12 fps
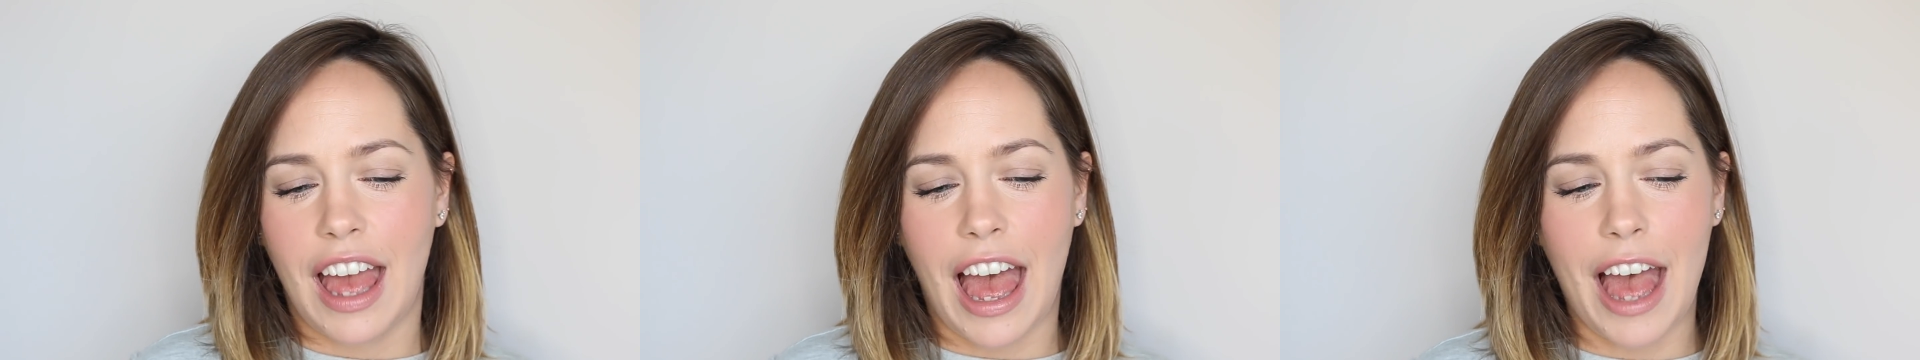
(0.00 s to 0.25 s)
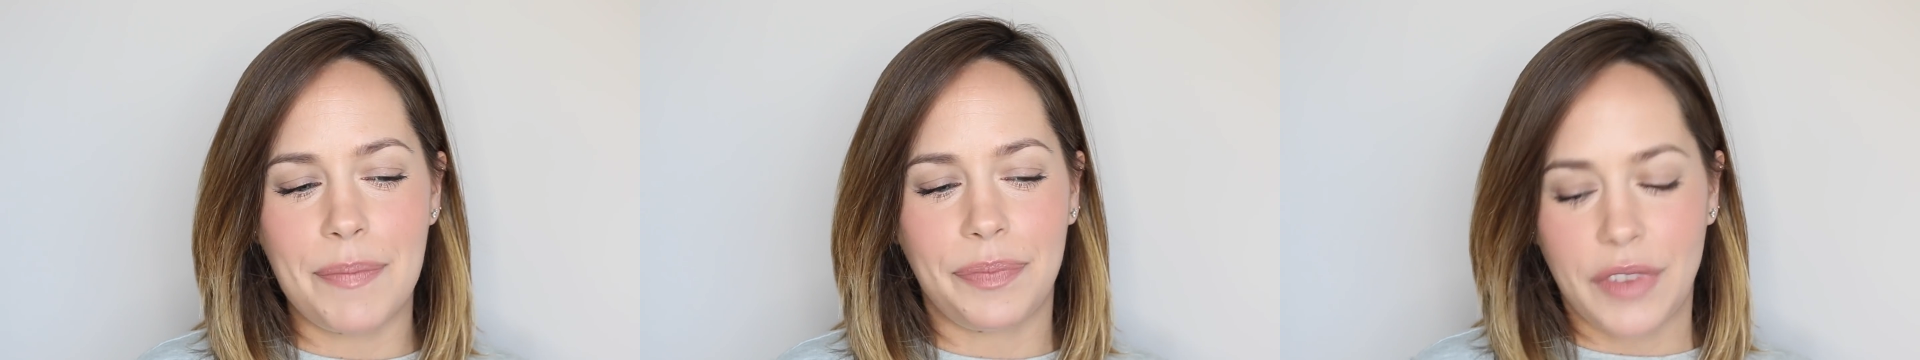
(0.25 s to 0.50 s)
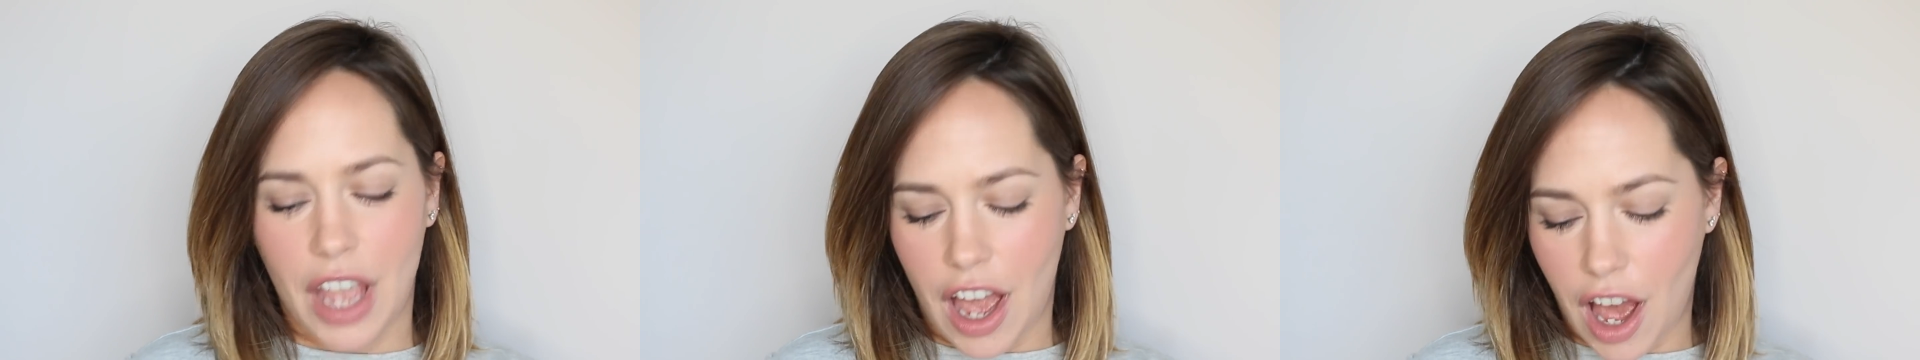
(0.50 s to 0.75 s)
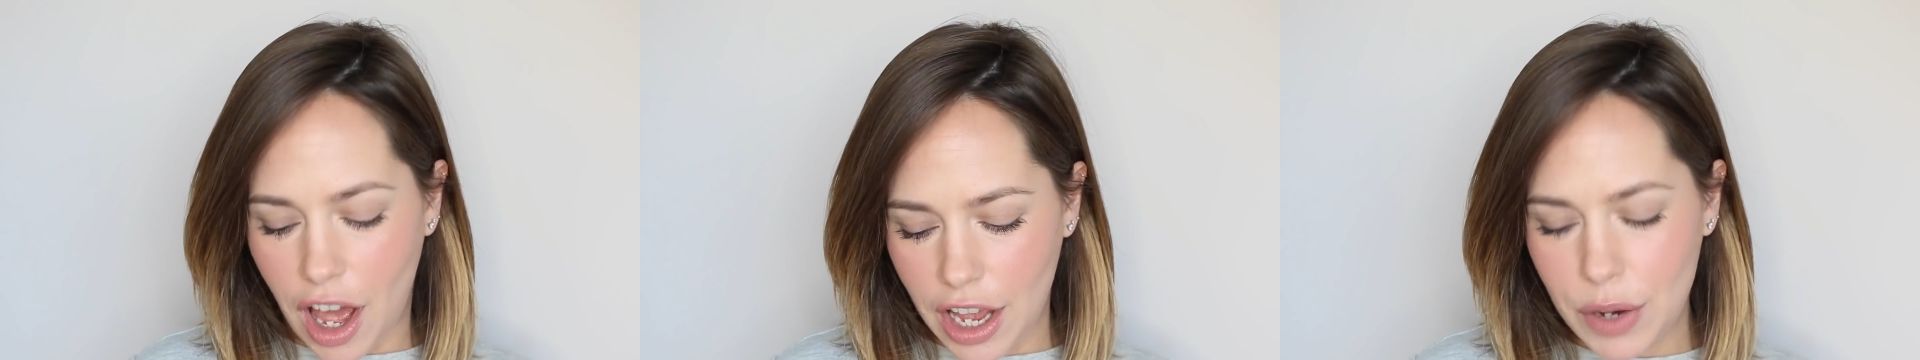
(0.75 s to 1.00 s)

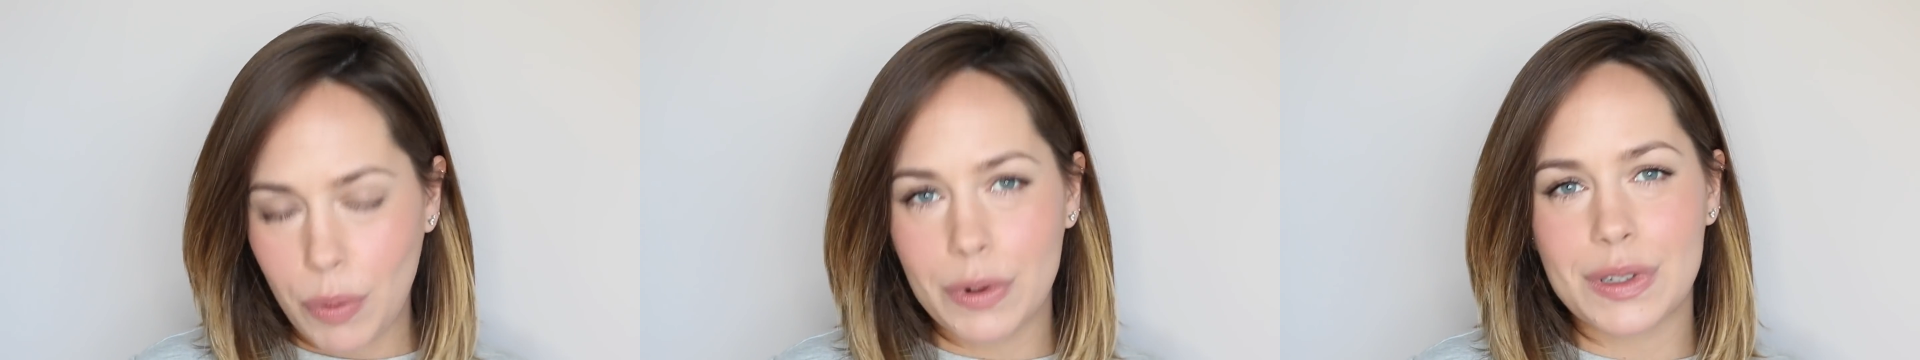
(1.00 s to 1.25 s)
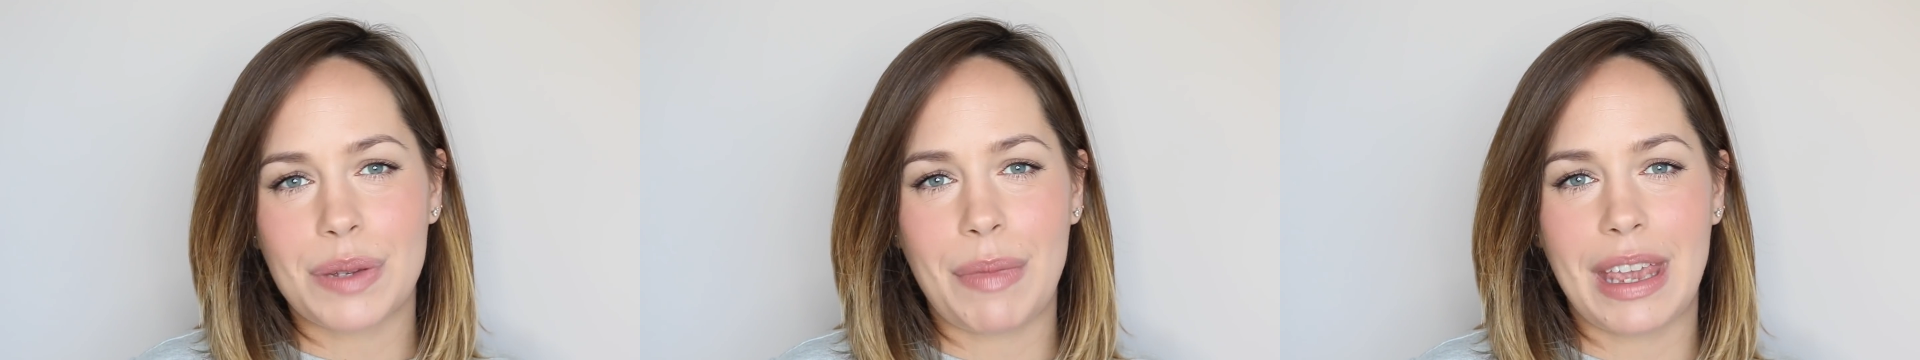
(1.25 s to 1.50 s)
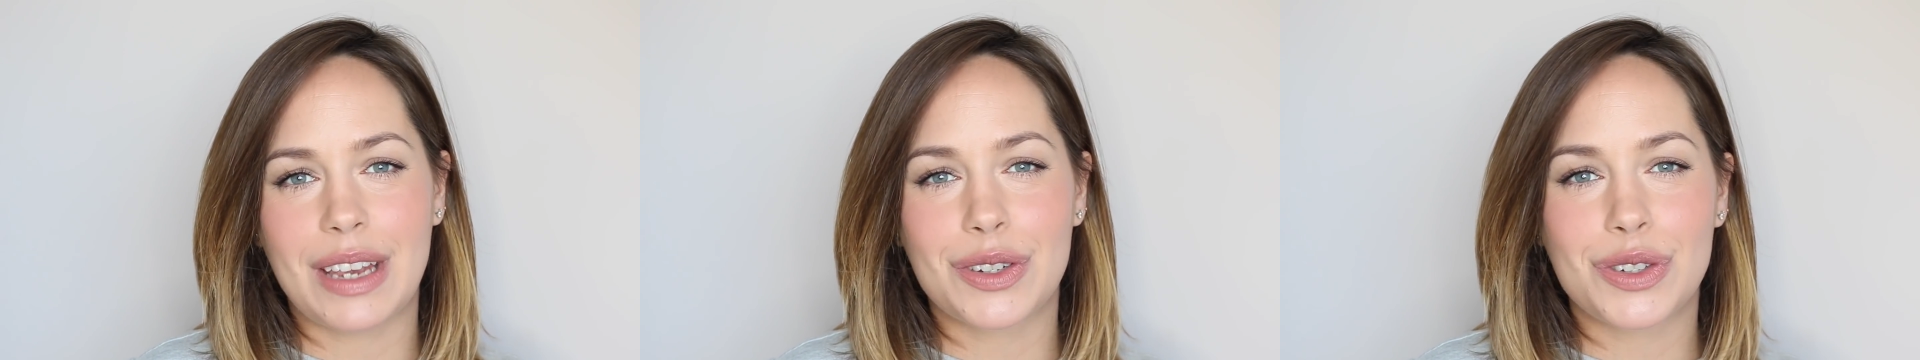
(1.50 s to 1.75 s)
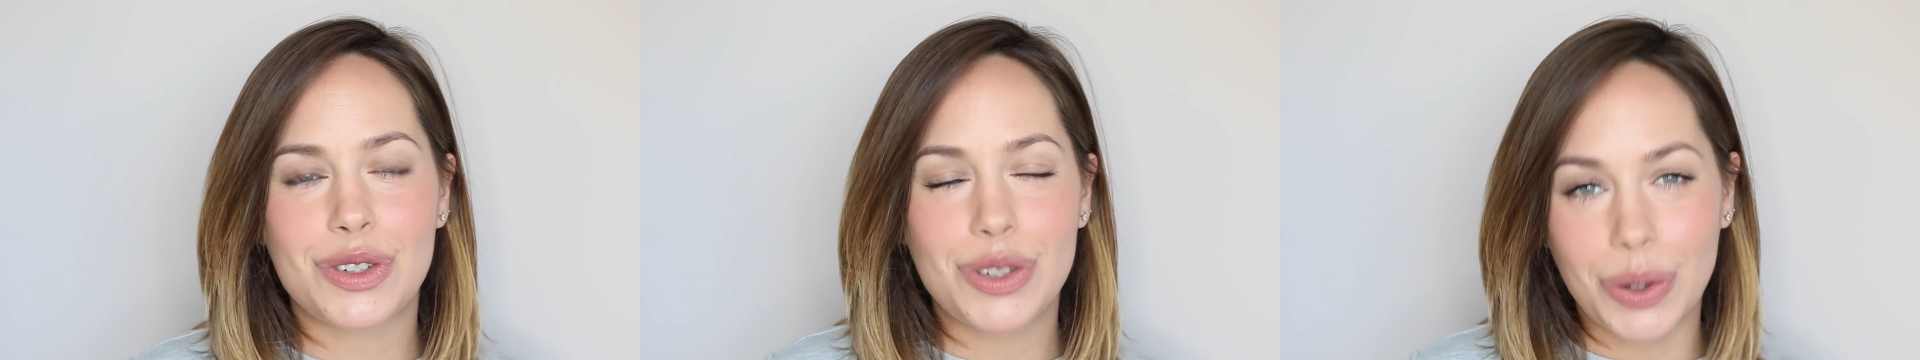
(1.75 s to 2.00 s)
I want to make
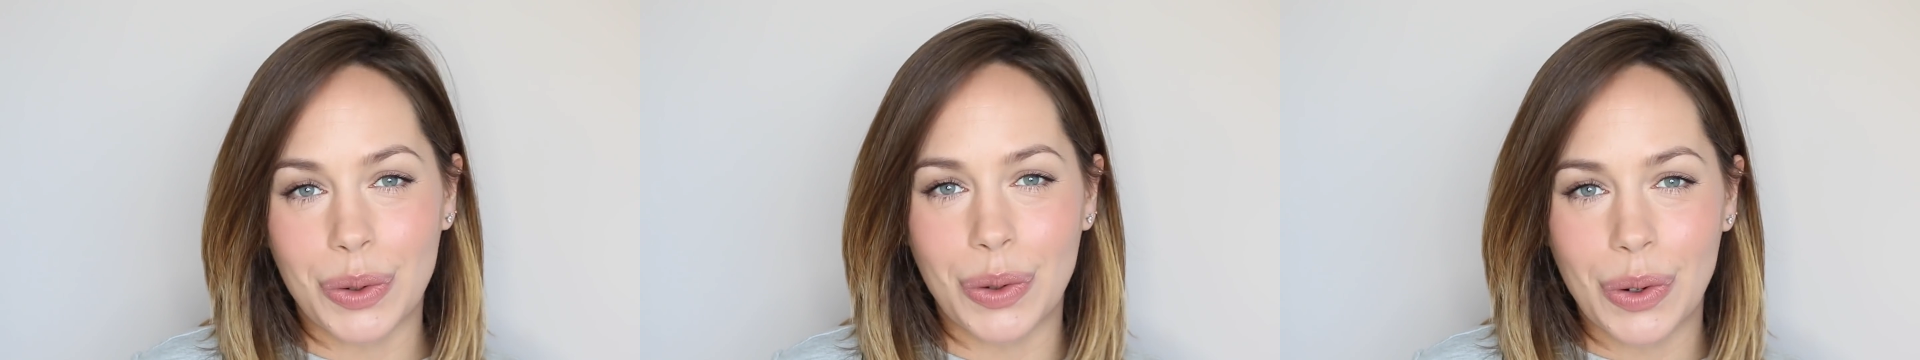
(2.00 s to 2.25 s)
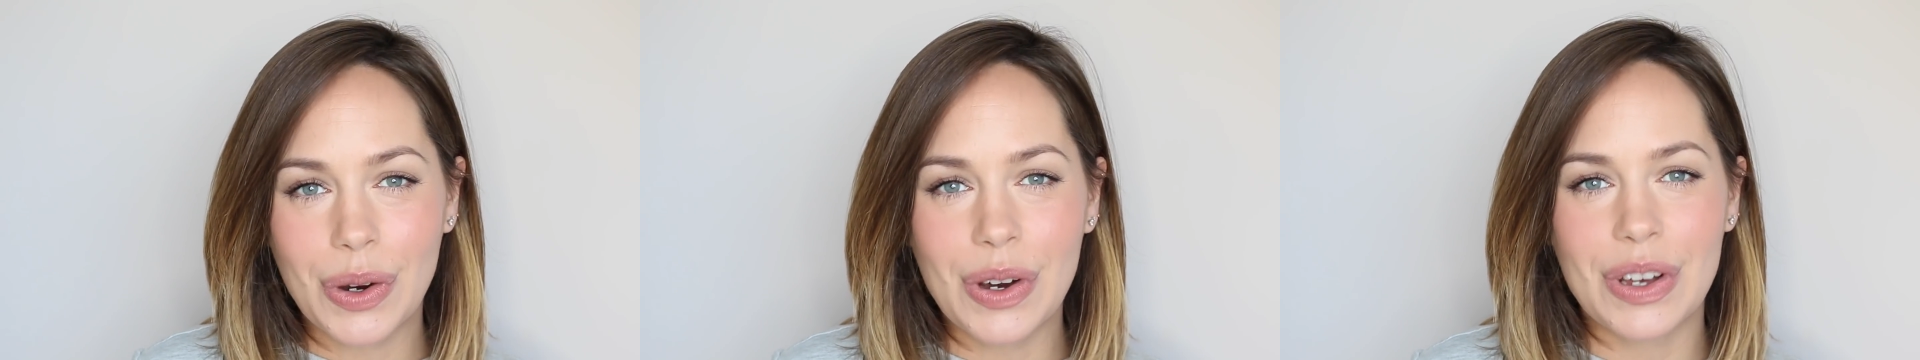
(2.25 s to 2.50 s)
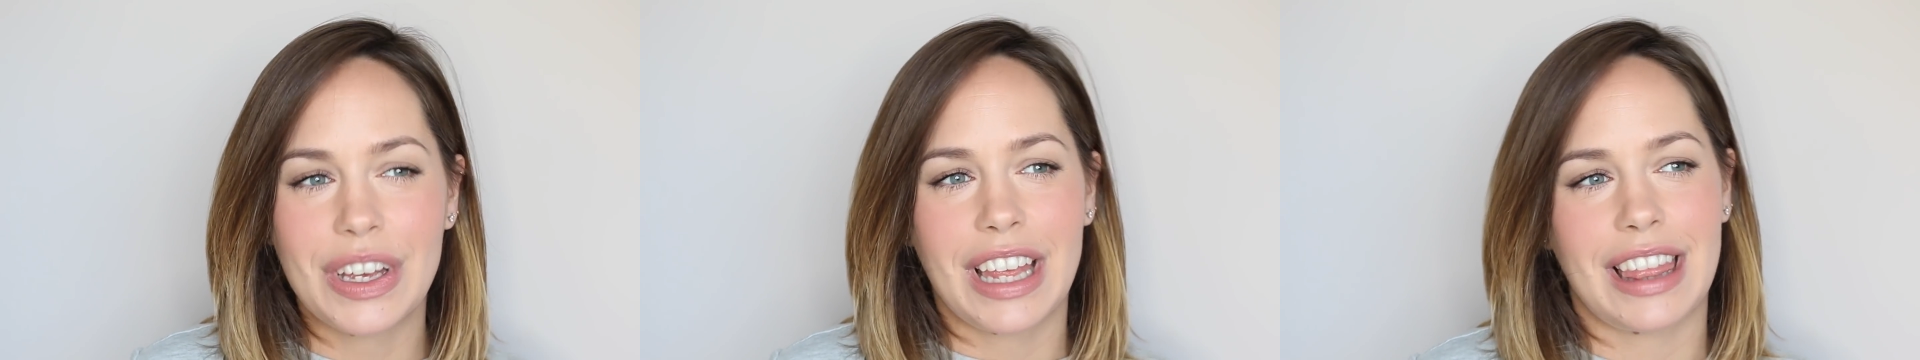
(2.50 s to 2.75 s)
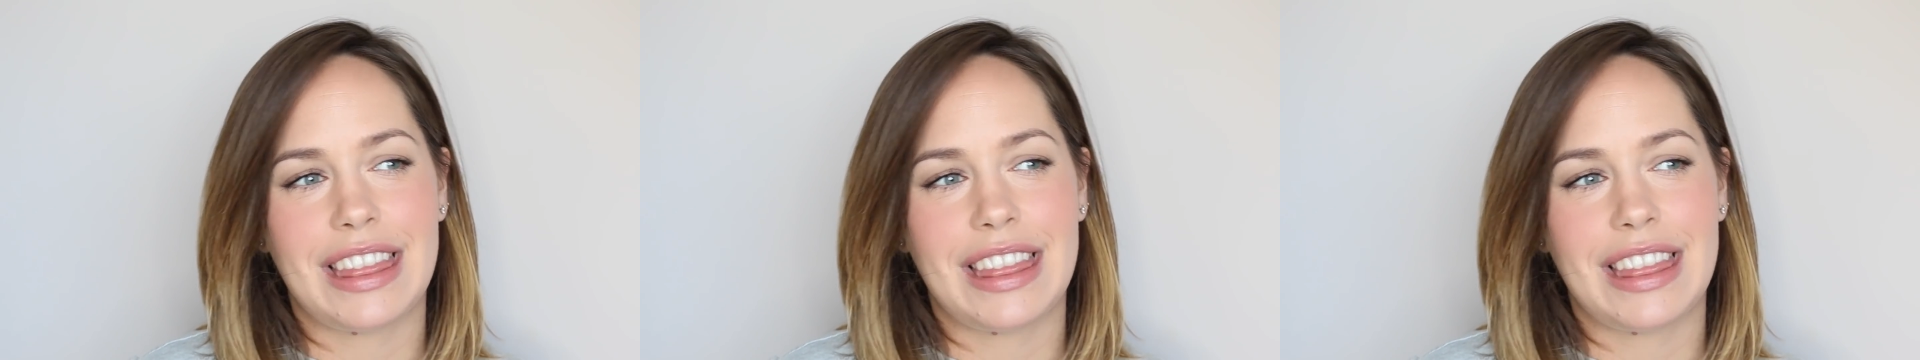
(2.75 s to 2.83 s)
sure